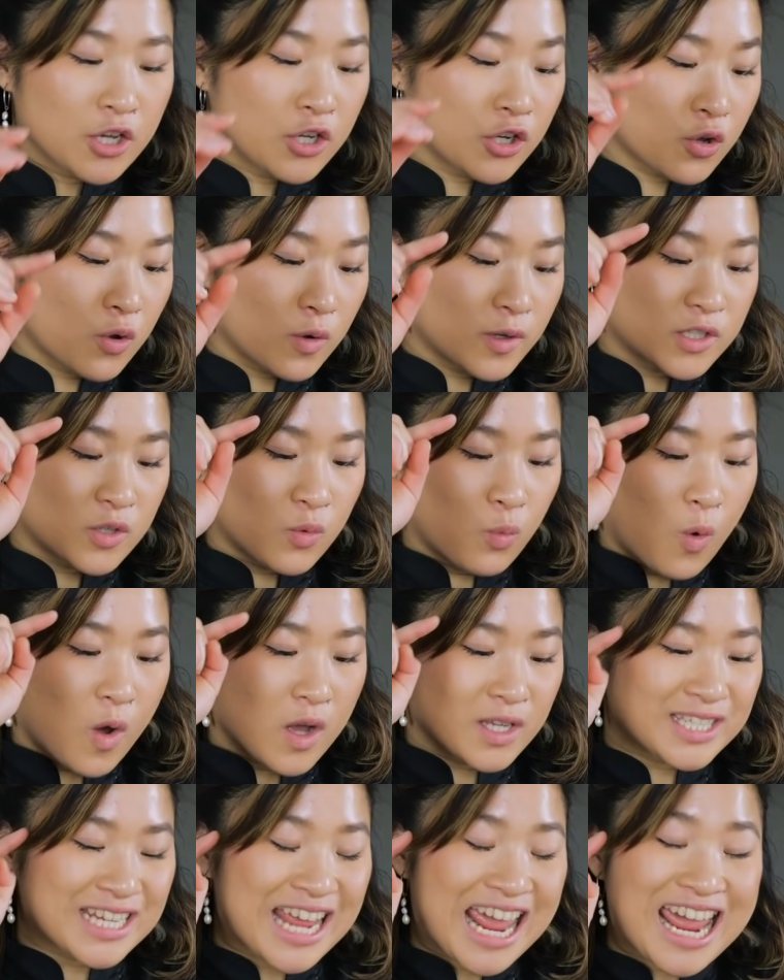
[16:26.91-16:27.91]
you're going to
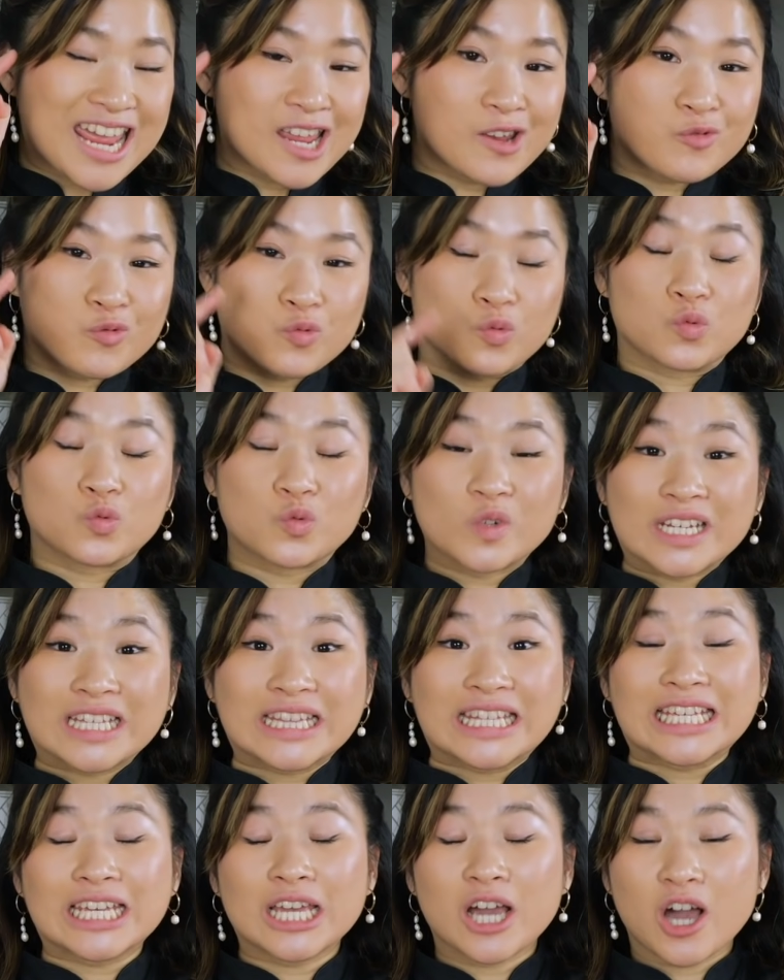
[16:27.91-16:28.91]
want a really